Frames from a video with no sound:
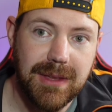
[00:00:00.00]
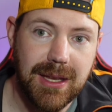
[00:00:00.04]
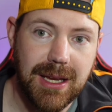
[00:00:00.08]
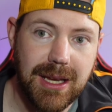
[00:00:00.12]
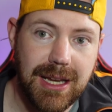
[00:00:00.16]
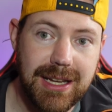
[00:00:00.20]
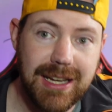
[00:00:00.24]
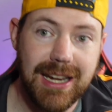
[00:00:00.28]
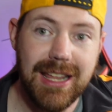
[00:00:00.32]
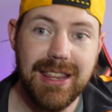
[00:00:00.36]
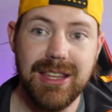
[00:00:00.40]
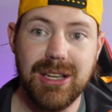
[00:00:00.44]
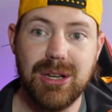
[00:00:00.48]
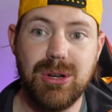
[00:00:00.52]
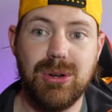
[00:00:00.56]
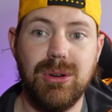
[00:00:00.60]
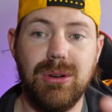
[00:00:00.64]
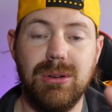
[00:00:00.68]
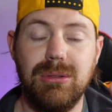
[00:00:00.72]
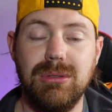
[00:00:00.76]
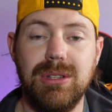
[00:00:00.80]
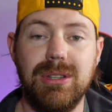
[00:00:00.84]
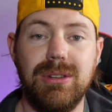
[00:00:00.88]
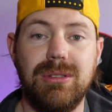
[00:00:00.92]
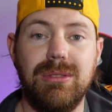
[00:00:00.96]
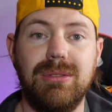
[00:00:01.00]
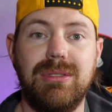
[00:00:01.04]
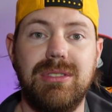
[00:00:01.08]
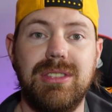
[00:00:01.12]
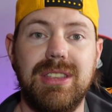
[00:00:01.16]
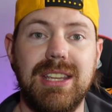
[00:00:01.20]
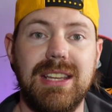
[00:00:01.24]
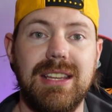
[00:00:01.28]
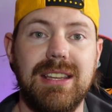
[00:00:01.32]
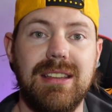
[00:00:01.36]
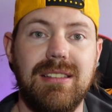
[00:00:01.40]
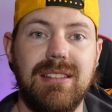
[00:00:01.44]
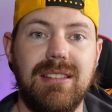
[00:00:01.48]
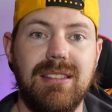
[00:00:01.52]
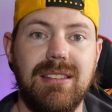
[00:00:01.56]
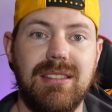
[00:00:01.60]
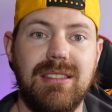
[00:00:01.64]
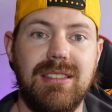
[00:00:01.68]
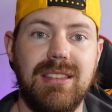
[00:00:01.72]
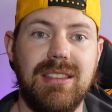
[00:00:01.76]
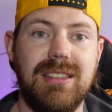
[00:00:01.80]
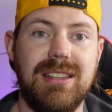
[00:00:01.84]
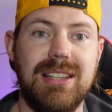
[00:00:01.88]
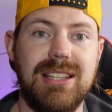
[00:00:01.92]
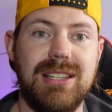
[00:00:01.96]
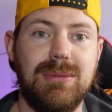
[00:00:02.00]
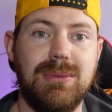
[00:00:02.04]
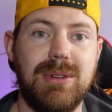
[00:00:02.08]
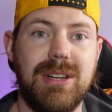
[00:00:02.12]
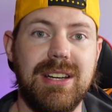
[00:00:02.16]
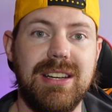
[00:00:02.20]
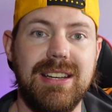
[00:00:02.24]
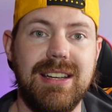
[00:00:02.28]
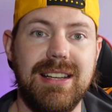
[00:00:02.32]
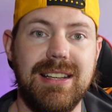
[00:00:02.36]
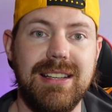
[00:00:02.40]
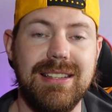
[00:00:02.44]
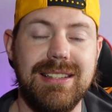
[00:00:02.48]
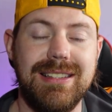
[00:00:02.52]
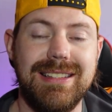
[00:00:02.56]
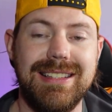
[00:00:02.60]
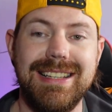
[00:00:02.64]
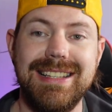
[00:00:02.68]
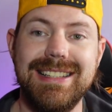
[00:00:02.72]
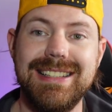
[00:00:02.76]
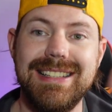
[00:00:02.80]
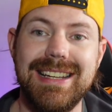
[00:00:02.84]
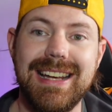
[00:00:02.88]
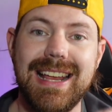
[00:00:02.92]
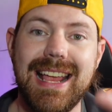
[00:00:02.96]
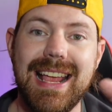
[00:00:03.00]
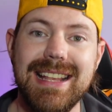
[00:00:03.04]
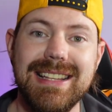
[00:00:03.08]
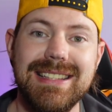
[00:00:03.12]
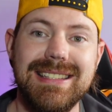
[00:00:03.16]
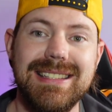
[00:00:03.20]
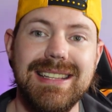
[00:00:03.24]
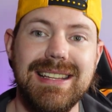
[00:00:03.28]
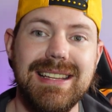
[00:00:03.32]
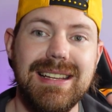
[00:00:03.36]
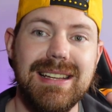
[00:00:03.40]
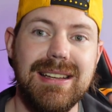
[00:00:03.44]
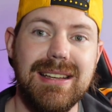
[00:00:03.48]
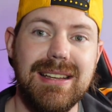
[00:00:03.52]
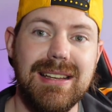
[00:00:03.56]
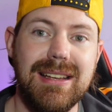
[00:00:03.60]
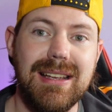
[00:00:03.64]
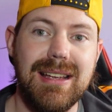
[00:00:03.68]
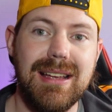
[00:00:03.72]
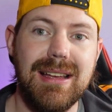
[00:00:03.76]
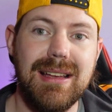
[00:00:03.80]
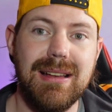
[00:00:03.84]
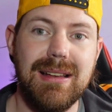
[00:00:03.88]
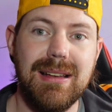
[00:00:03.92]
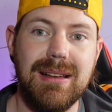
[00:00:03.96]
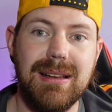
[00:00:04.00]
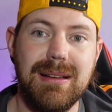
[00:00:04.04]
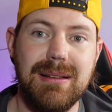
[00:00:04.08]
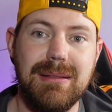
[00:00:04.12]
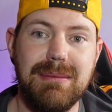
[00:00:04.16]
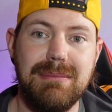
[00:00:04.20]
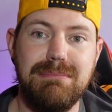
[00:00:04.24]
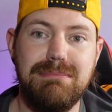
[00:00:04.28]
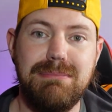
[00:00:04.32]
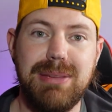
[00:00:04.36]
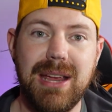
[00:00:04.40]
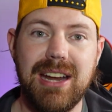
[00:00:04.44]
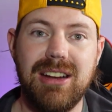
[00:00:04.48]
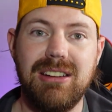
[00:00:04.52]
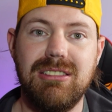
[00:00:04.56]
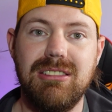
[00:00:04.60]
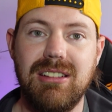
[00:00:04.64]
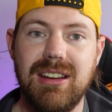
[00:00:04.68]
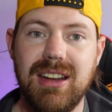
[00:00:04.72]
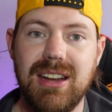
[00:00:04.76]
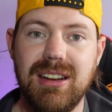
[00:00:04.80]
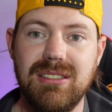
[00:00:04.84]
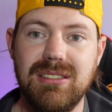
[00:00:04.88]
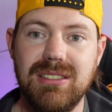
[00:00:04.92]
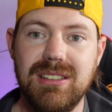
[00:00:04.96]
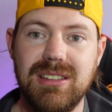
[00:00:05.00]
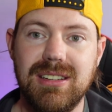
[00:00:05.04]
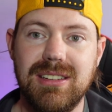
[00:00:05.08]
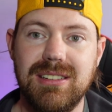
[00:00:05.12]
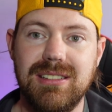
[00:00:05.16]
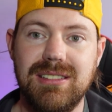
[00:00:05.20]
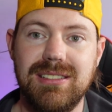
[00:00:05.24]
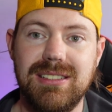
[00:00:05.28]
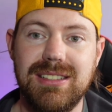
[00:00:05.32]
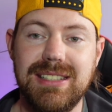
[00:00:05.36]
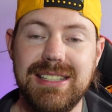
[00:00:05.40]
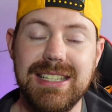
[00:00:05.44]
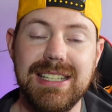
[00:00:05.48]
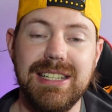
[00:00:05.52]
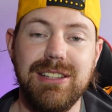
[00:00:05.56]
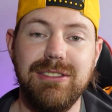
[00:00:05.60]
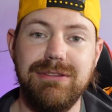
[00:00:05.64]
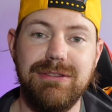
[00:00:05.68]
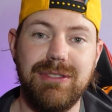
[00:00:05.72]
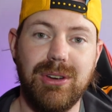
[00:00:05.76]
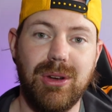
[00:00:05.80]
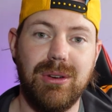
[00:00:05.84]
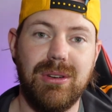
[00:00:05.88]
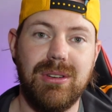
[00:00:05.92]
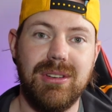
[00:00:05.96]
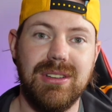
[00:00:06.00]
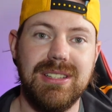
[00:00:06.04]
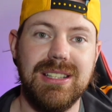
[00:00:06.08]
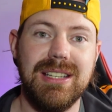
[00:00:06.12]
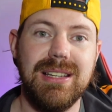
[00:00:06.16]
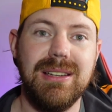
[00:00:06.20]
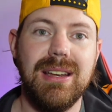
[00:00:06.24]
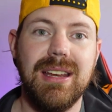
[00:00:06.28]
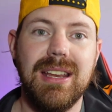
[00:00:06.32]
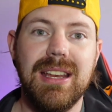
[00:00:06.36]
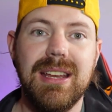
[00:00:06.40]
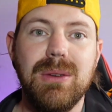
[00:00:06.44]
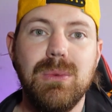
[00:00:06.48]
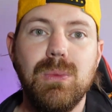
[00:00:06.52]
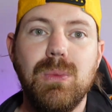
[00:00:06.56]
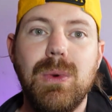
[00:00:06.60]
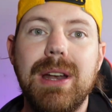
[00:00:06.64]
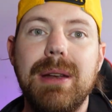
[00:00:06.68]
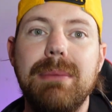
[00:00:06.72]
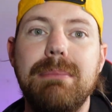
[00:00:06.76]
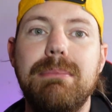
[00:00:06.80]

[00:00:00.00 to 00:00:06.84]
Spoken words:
Another cool little thing that this one does is it has background defocus in one